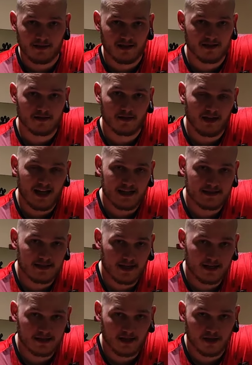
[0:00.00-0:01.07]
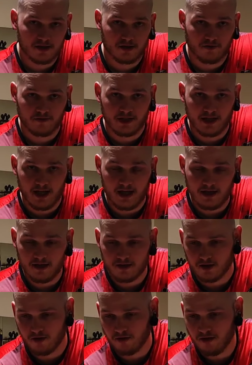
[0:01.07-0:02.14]
this is the last exercise of the
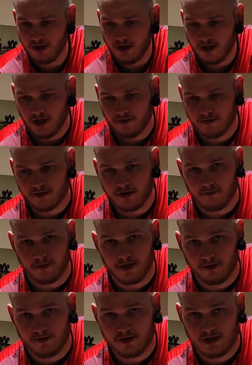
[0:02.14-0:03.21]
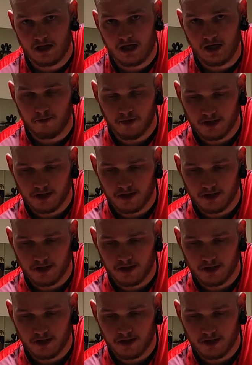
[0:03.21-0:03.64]
day, so I was a little bit outside,